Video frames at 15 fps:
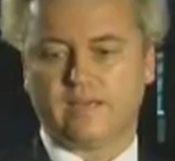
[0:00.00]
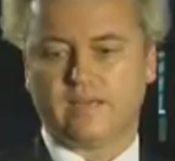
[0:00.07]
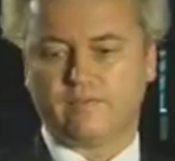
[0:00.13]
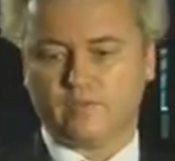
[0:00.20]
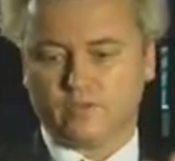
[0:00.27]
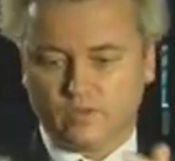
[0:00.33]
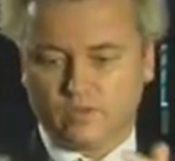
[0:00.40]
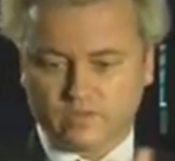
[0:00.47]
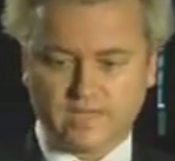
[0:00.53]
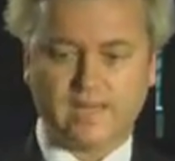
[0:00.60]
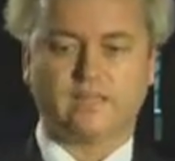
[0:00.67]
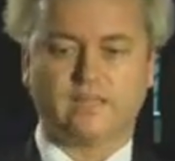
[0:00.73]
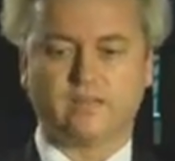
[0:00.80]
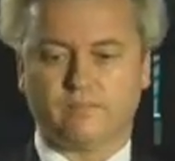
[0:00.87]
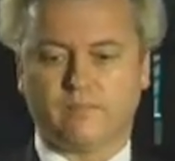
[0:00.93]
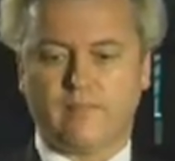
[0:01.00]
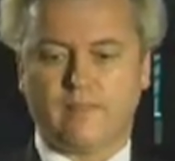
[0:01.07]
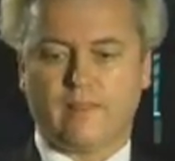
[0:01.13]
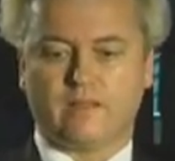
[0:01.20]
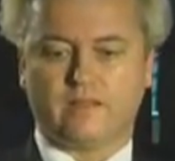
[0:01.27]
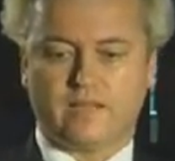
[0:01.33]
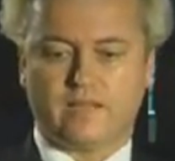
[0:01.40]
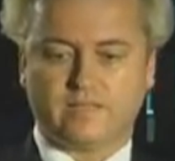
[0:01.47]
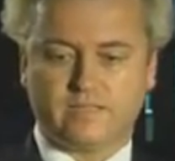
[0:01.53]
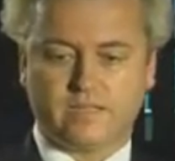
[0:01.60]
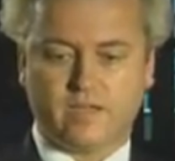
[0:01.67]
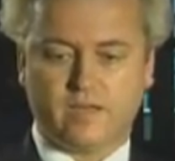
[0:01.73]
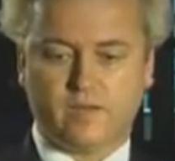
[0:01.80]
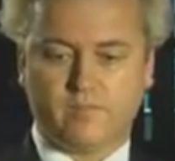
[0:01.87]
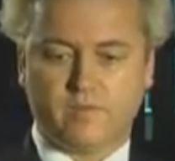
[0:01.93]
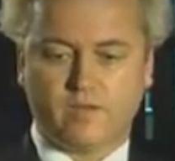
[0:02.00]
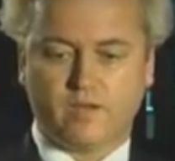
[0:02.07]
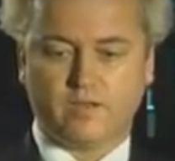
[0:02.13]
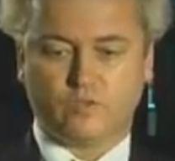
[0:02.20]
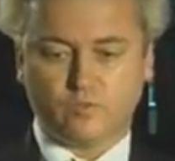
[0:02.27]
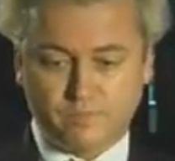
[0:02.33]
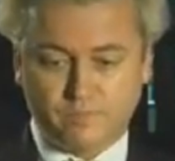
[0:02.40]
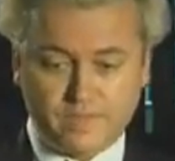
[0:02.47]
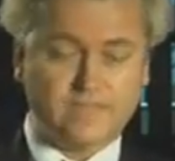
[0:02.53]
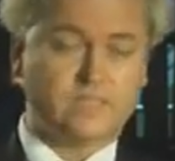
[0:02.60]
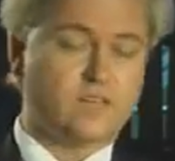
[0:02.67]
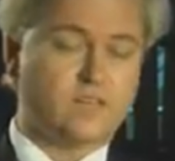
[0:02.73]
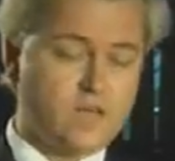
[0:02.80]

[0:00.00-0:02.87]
if you don't tell them that to beat